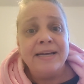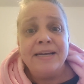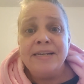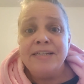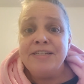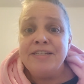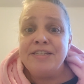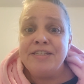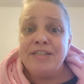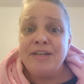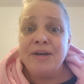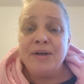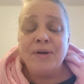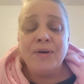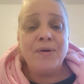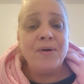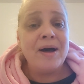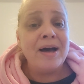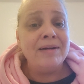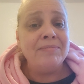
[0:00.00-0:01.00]

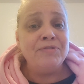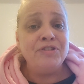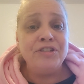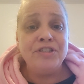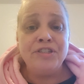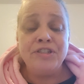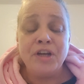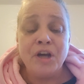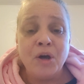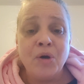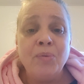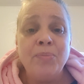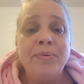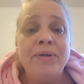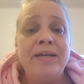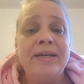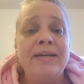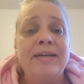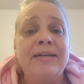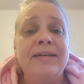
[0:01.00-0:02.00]
So I'm just
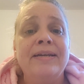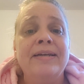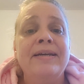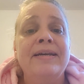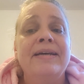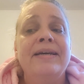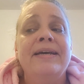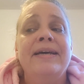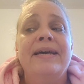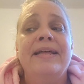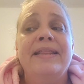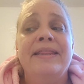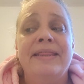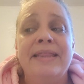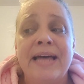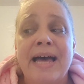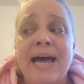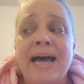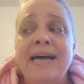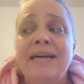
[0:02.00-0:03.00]
hoping
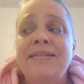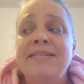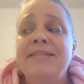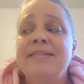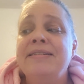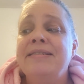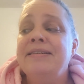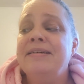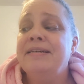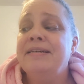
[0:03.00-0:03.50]
that